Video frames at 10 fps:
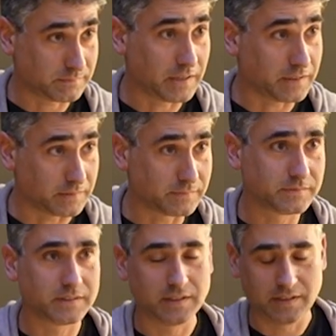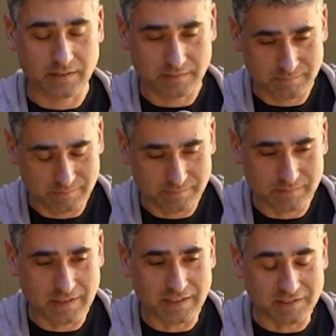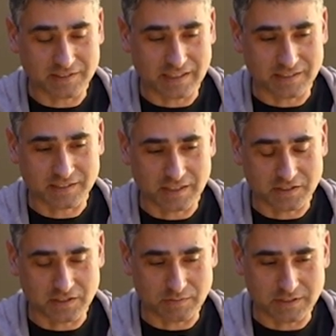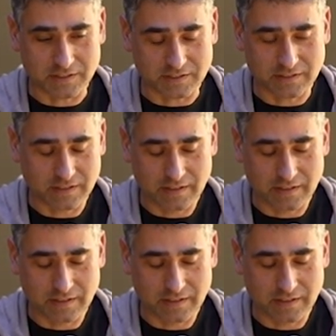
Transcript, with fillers: I do. And here's that discussion, which is